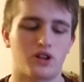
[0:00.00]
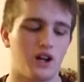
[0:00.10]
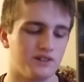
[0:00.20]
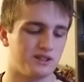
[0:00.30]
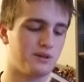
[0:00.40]

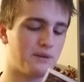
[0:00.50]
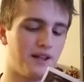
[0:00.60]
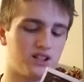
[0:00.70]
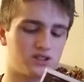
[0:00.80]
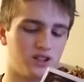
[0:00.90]
cover, but I'm
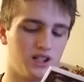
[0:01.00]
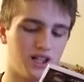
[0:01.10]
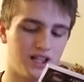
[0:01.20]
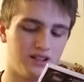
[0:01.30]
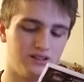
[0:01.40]
not sure,
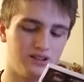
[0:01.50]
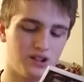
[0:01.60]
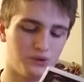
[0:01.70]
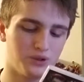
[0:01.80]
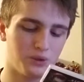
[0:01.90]
and I
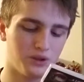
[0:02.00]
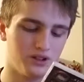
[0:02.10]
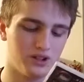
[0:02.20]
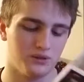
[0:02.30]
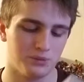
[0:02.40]
don't really want
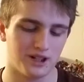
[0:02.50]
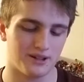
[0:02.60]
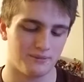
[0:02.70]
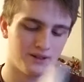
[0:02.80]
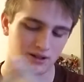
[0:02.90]
to.
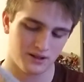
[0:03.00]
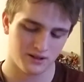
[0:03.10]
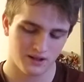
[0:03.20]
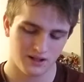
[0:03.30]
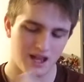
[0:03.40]
But
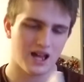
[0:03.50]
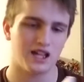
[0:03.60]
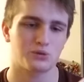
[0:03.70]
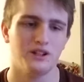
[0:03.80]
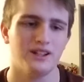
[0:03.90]
yeah,
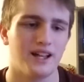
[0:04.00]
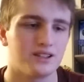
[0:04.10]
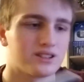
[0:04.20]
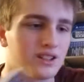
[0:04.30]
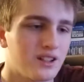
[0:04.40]
it's really
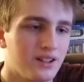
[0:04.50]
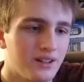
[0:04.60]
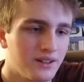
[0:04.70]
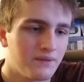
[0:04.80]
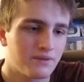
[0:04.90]
nice.
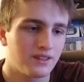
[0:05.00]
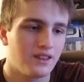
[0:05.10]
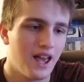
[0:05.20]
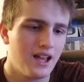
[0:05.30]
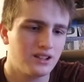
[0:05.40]

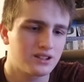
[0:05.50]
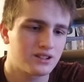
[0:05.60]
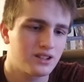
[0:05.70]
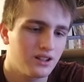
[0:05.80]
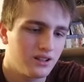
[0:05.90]
Next,